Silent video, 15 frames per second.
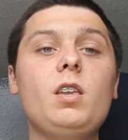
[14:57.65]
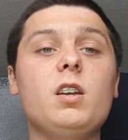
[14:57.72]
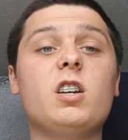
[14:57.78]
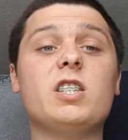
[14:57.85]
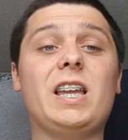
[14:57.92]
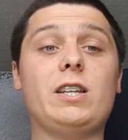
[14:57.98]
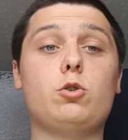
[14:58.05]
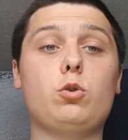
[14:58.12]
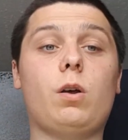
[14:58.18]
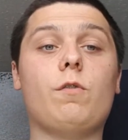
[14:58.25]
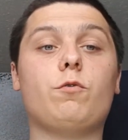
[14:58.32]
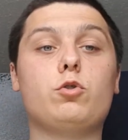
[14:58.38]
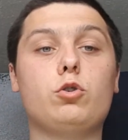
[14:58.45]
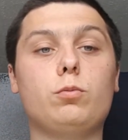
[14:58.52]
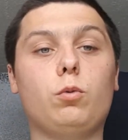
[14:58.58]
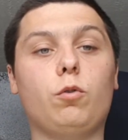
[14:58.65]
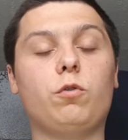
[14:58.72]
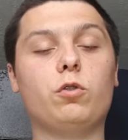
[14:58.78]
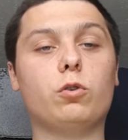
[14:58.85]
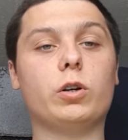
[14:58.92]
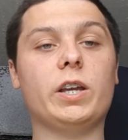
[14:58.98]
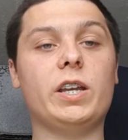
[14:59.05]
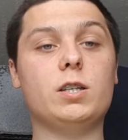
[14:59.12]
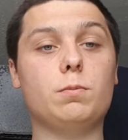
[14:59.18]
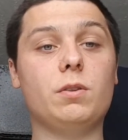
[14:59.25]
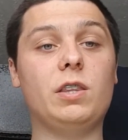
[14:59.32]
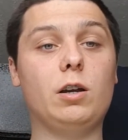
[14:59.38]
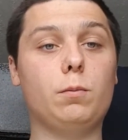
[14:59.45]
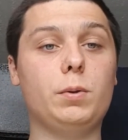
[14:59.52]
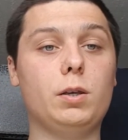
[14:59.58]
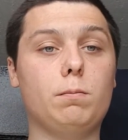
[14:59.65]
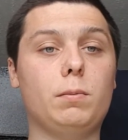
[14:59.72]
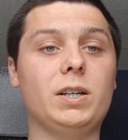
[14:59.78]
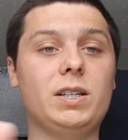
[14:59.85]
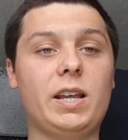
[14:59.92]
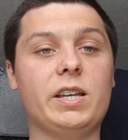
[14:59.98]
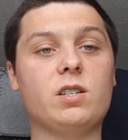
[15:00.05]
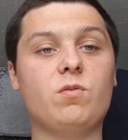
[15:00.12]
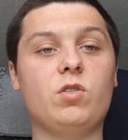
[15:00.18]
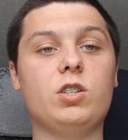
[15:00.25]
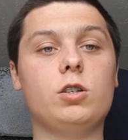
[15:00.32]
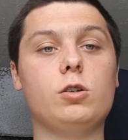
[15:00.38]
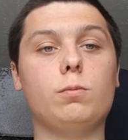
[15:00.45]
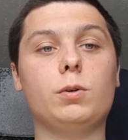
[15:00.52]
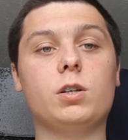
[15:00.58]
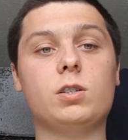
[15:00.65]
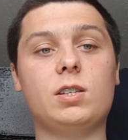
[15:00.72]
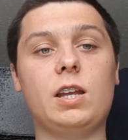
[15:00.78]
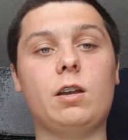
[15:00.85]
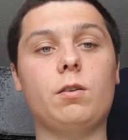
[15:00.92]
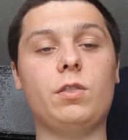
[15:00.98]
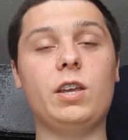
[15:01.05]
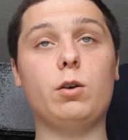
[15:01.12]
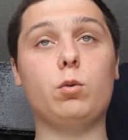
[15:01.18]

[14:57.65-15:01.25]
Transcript: because I do have 2 more 4Ks, but they'll be in my next video, because they